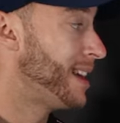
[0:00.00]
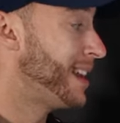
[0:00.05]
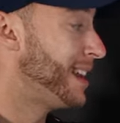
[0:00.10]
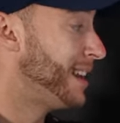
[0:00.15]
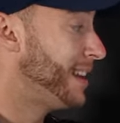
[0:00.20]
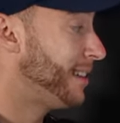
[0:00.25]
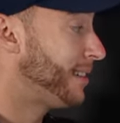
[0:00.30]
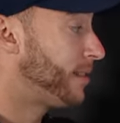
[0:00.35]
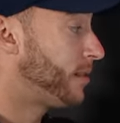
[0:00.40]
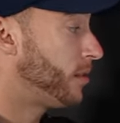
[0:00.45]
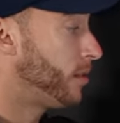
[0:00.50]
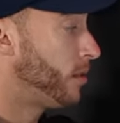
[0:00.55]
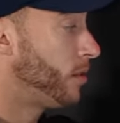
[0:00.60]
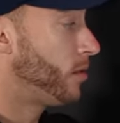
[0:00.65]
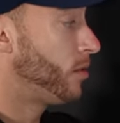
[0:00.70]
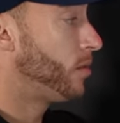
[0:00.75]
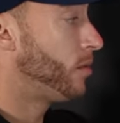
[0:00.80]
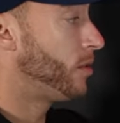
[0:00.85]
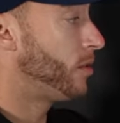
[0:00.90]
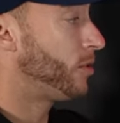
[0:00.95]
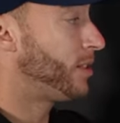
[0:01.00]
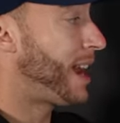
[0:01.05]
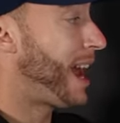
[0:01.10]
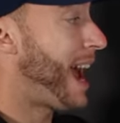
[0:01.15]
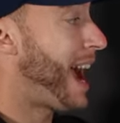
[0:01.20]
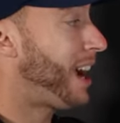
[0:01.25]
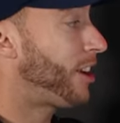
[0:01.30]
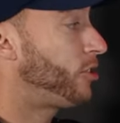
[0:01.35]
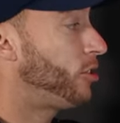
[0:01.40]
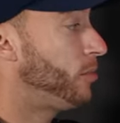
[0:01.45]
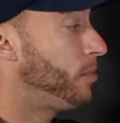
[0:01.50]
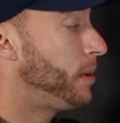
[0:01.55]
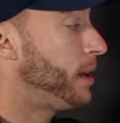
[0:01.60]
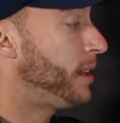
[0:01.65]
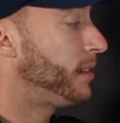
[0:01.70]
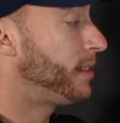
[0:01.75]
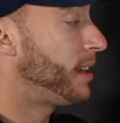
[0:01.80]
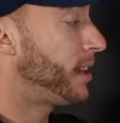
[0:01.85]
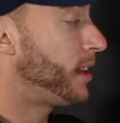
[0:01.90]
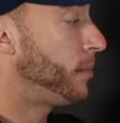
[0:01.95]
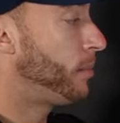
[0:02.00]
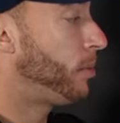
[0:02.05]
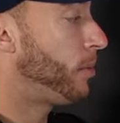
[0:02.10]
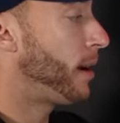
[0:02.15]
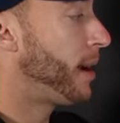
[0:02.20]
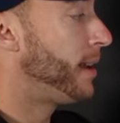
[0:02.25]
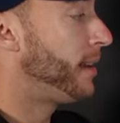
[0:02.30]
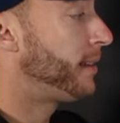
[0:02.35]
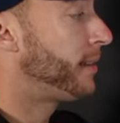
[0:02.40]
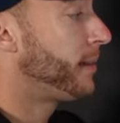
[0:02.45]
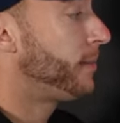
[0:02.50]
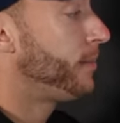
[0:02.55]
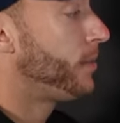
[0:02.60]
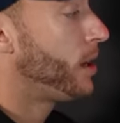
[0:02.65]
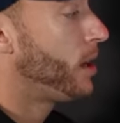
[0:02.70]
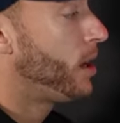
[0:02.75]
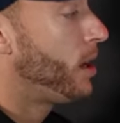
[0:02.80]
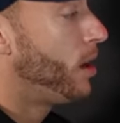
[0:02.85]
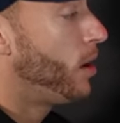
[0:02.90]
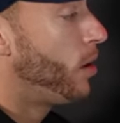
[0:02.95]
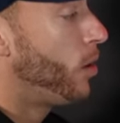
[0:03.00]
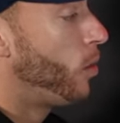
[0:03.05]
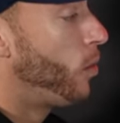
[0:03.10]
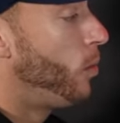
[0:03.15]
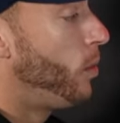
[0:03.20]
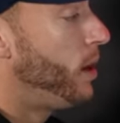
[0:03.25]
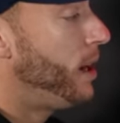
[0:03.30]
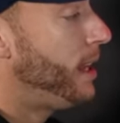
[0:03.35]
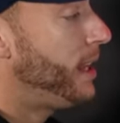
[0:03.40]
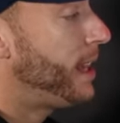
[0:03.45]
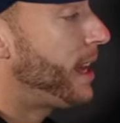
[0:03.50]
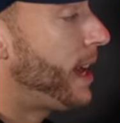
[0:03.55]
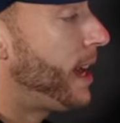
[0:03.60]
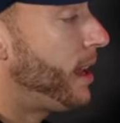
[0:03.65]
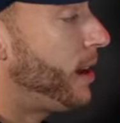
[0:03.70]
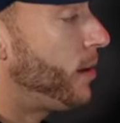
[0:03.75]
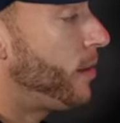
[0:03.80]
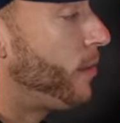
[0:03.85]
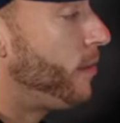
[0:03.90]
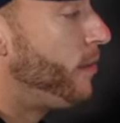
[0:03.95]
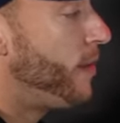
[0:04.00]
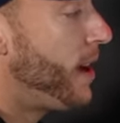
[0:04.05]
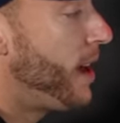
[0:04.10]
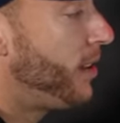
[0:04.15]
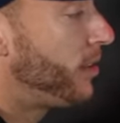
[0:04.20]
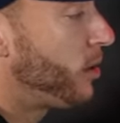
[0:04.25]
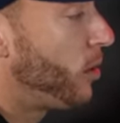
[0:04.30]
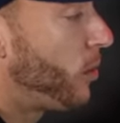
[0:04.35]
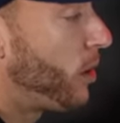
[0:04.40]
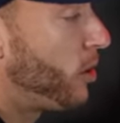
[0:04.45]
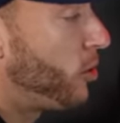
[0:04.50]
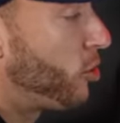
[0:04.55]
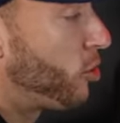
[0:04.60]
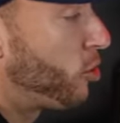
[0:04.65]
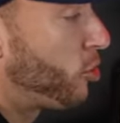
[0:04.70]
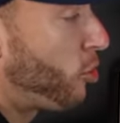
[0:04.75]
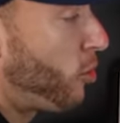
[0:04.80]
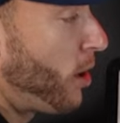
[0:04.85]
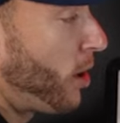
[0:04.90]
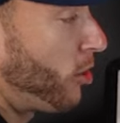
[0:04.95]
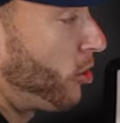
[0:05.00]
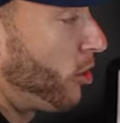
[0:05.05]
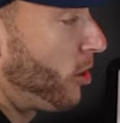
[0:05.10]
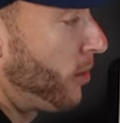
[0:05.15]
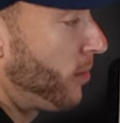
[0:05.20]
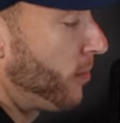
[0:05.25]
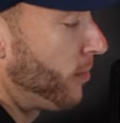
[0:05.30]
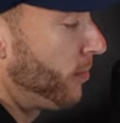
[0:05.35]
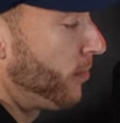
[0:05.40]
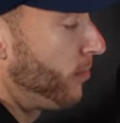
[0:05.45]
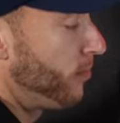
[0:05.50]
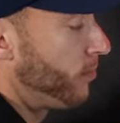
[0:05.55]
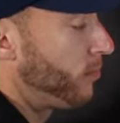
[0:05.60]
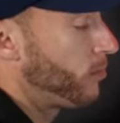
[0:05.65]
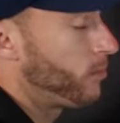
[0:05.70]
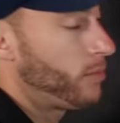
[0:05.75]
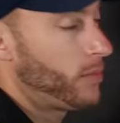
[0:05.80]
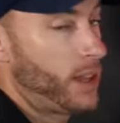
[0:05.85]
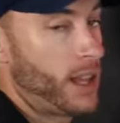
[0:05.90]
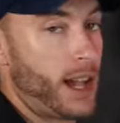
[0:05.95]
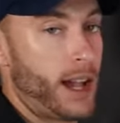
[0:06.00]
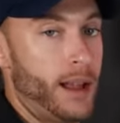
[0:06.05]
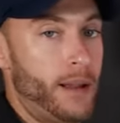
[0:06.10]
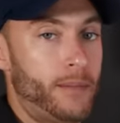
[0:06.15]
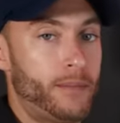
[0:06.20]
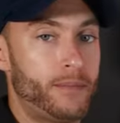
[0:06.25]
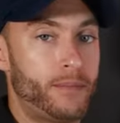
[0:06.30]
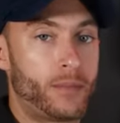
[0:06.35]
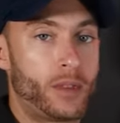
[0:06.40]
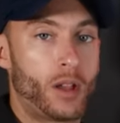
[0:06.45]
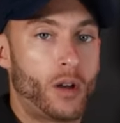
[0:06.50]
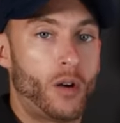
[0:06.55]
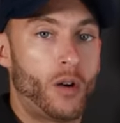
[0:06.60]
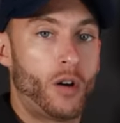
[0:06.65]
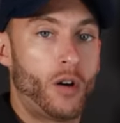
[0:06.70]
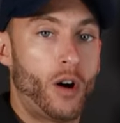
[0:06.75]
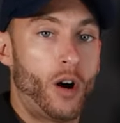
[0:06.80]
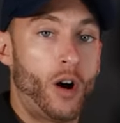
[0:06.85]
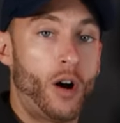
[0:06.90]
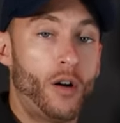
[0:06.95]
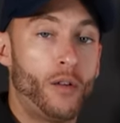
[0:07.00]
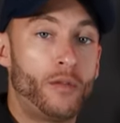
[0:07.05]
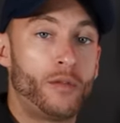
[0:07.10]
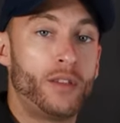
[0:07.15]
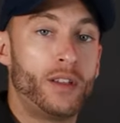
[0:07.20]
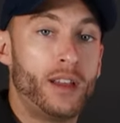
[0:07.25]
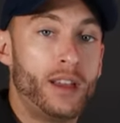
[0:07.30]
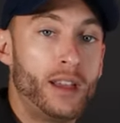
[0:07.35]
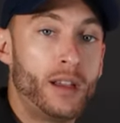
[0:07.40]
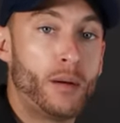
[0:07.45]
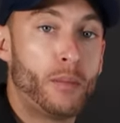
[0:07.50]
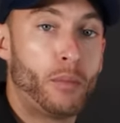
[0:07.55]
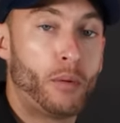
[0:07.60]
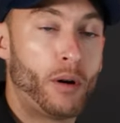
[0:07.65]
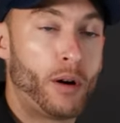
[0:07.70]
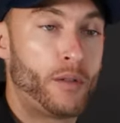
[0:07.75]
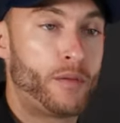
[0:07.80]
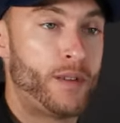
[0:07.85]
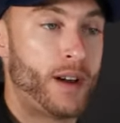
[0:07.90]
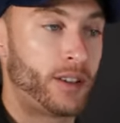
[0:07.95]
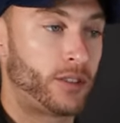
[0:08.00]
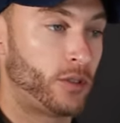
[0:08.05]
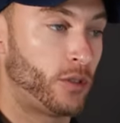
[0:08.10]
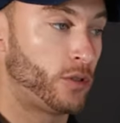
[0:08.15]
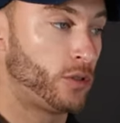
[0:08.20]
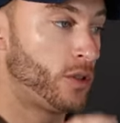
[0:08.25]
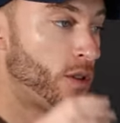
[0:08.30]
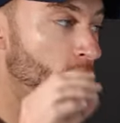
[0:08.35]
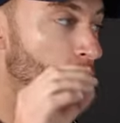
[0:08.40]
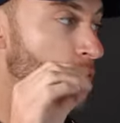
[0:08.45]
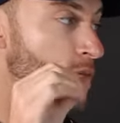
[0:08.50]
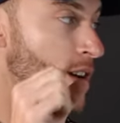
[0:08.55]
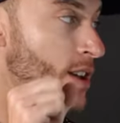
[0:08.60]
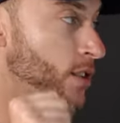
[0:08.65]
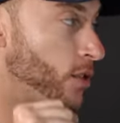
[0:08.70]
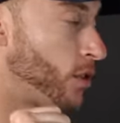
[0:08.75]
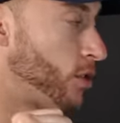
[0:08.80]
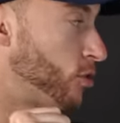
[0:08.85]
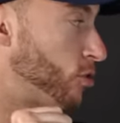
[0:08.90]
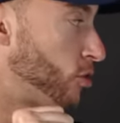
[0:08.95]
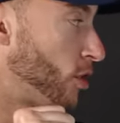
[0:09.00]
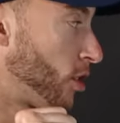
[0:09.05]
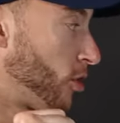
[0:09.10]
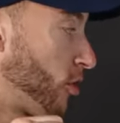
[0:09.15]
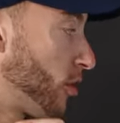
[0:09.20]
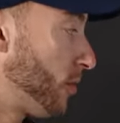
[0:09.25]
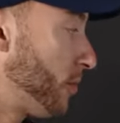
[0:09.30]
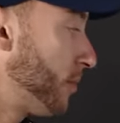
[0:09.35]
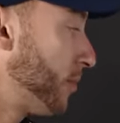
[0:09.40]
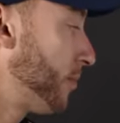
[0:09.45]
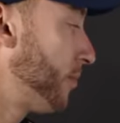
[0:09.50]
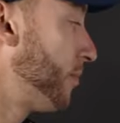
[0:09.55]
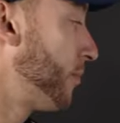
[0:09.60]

There's an action being taken place. We get vasoconstriction, okay, of the blood vessels, vasoconstriction.